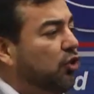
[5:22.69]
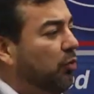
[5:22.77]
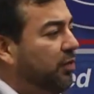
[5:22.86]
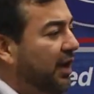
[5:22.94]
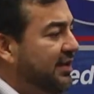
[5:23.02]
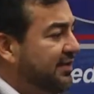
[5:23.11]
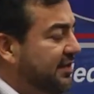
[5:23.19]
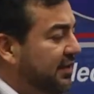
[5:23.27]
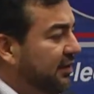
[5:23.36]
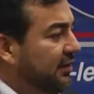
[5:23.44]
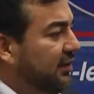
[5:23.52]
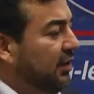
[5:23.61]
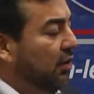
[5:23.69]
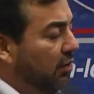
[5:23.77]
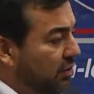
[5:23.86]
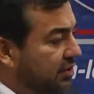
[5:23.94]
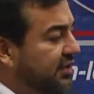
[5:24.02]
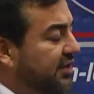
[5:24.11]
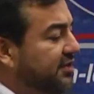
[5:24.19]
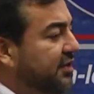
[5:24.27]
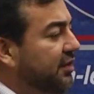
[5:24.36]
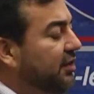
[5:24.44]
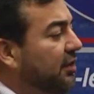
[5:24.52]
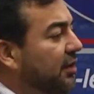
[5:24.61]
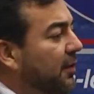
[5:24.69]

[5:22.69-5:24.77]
oppressed, or sister.